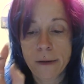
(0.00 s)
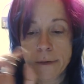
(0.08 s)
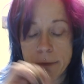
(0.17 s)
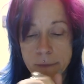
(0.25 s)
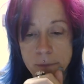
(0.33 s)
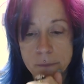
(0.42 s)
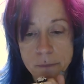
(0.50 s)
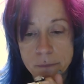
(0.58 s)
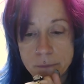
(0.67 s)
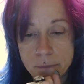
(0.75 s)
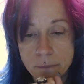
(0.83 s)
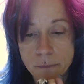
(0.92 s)

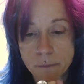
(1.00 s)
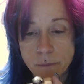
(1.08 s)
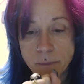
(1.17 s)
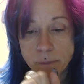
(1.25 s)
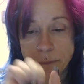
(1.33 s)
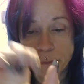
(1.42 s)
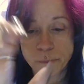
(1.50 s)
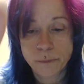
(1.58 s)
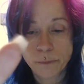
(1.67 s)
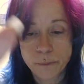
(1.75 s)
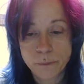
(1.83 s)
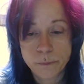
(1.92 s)

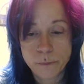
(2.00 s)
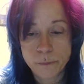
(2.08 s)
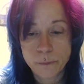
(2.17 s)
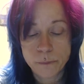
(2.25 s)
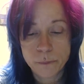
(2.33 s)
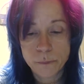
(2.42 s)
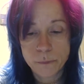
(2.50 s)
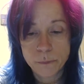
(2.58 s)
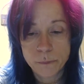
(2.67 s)
No one is speaking in this clip.